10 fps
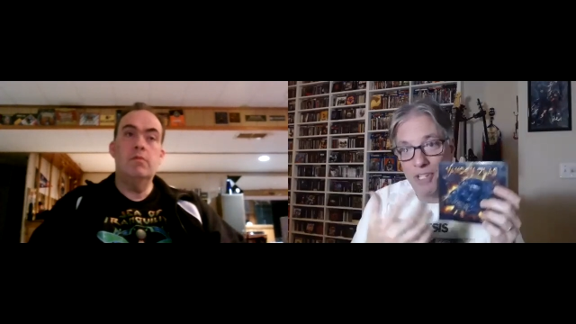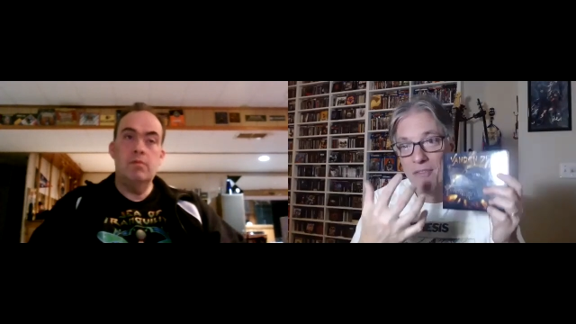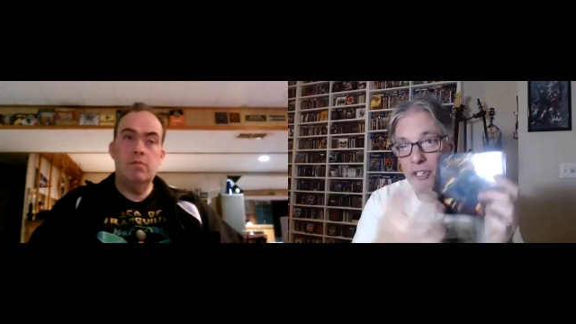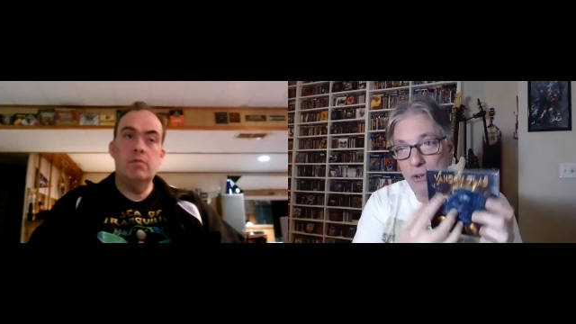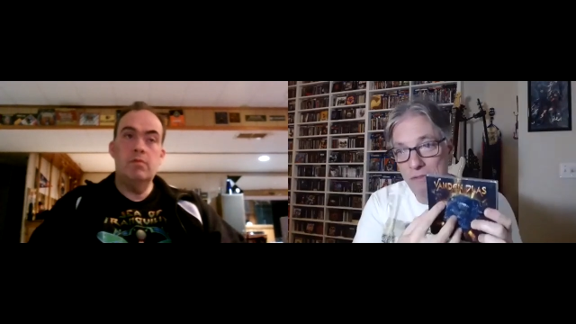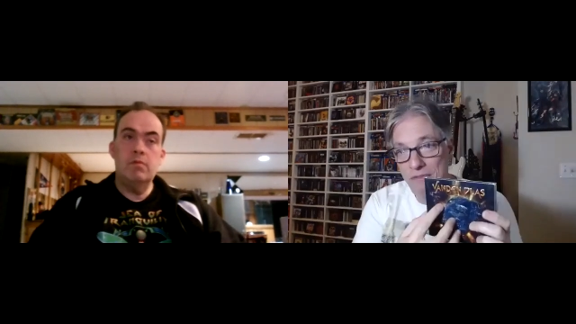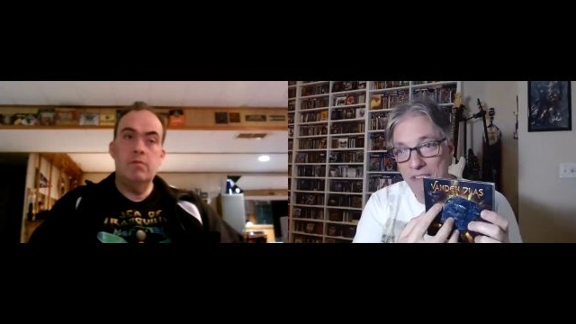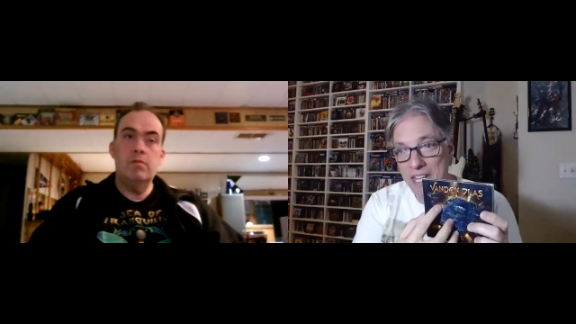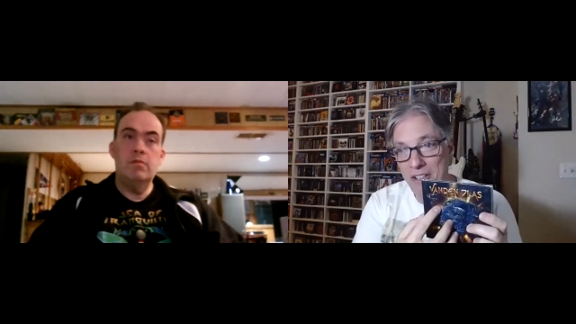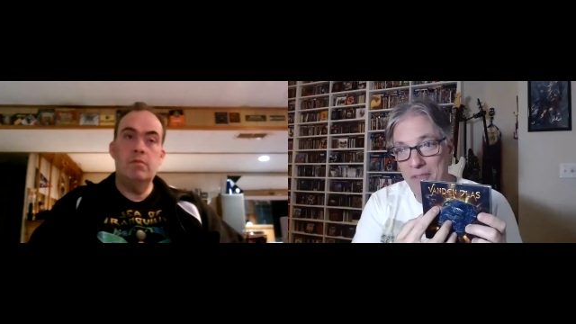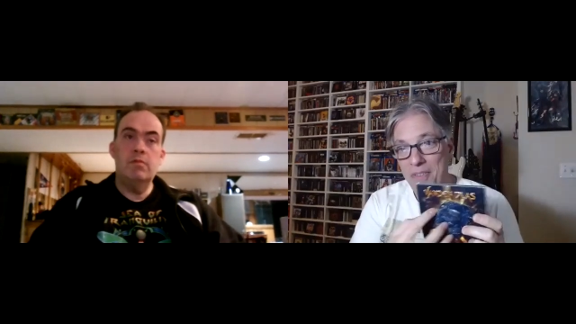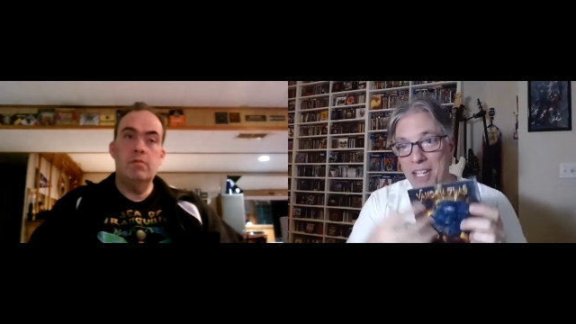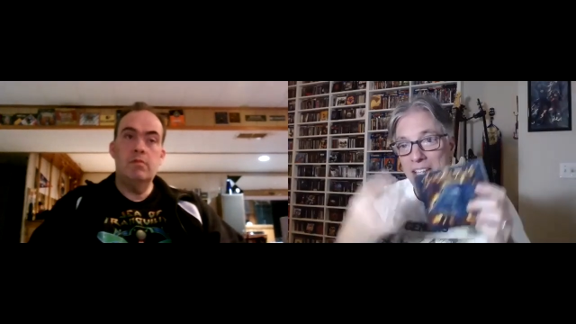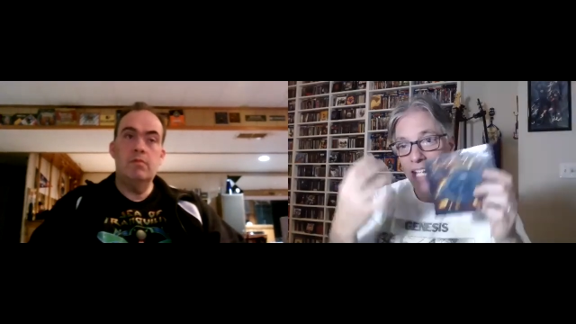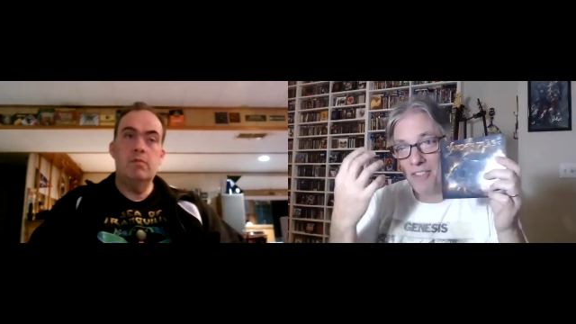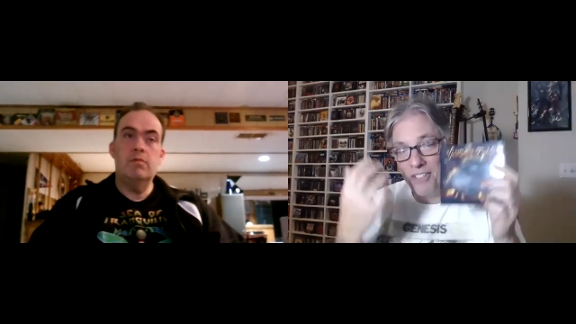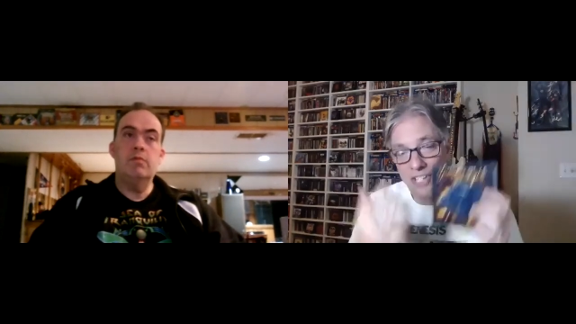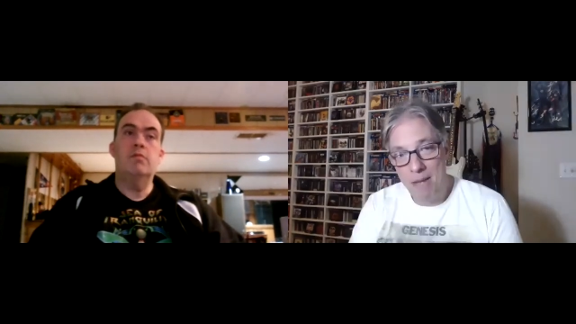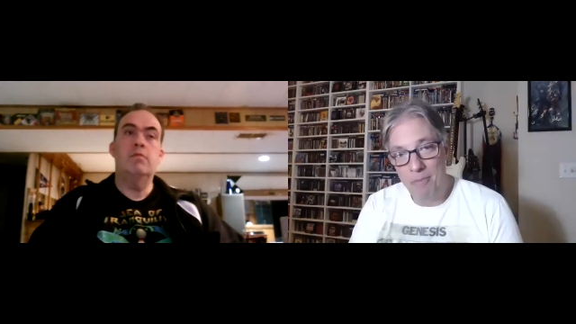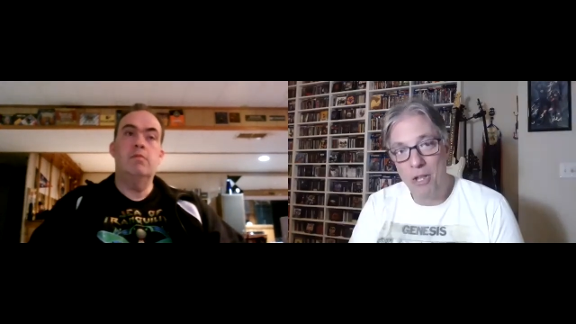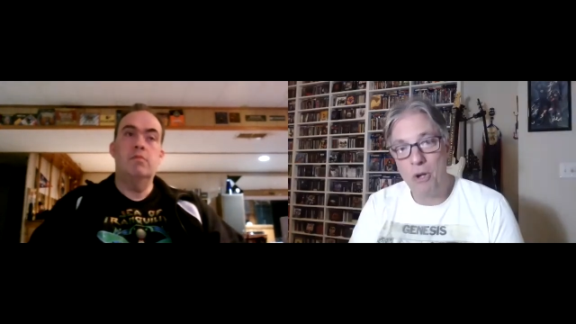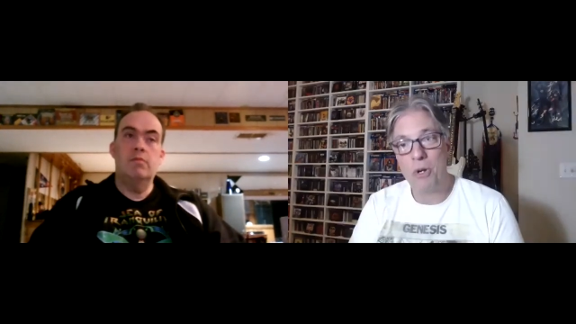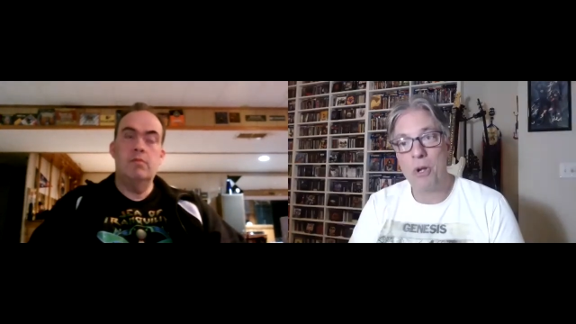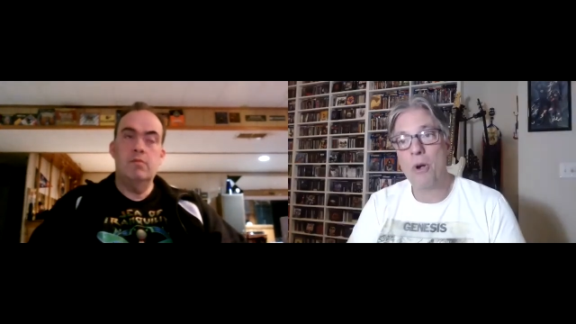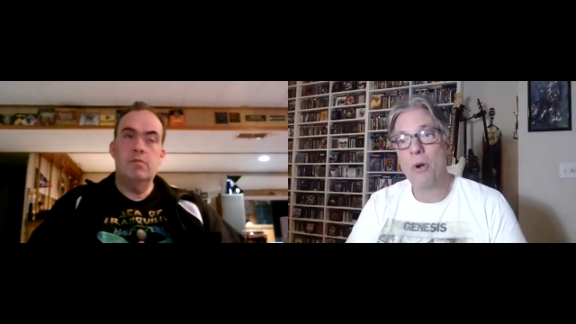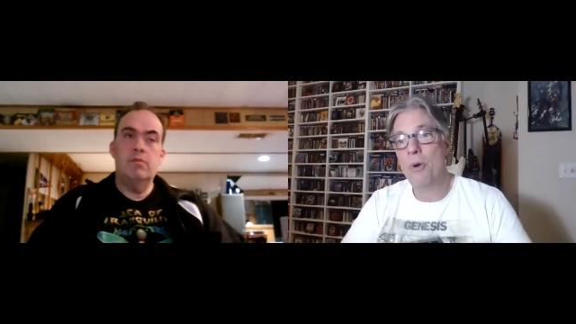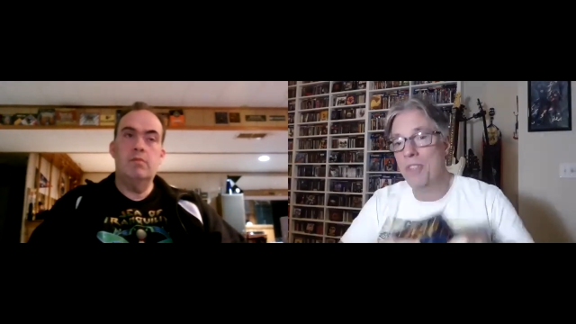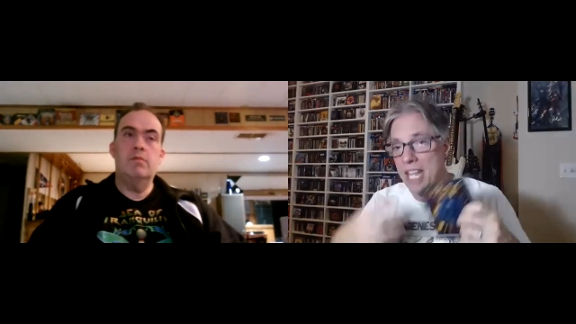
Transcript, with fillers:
Speaker 1: have a certain feel got the same logo.